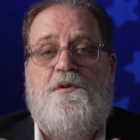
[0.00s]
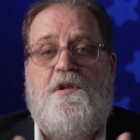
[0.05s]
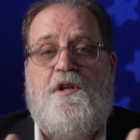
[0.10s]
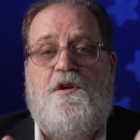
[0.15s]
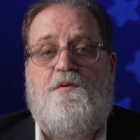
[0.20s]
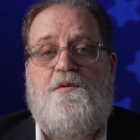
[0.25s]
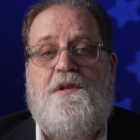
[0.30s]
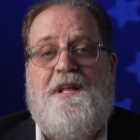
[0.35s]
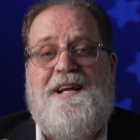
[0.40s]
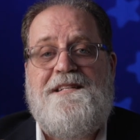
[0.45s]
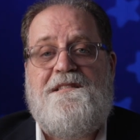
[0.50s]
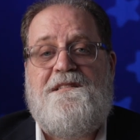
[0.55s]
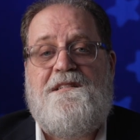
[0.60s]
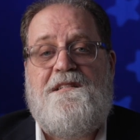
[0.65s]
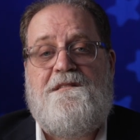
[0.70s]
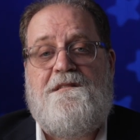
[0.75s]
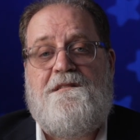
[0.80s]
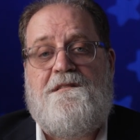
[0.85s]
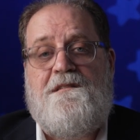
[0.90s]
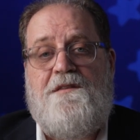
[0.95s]
low light
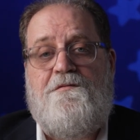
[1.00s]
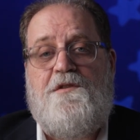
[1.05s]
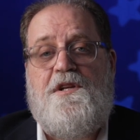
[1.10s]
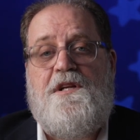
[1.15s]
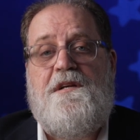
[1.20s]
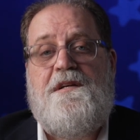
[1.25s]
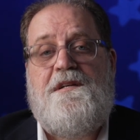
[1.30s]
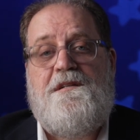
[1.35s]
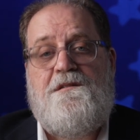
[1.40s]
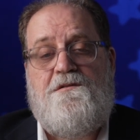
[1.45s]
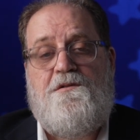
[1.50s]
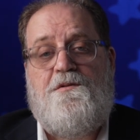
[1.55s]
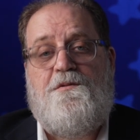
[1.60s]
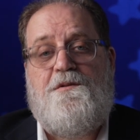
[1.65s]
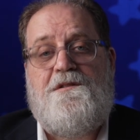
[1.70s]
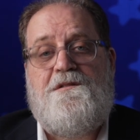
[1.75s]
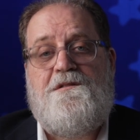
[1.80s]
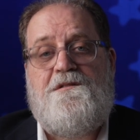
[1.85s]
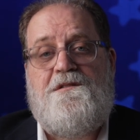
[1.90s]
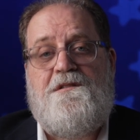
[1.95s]
sensitivity is
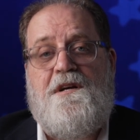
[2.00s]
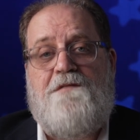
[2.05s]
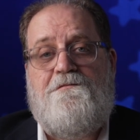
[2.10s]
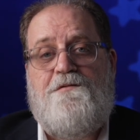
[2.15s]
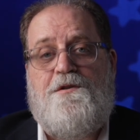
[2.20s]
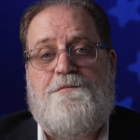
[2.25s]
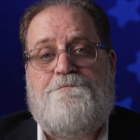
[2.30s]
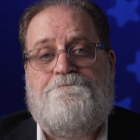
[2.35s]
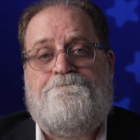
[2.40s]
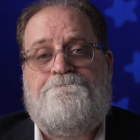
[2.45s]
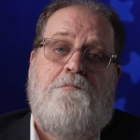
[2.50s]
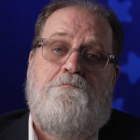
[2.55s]
going to suffer.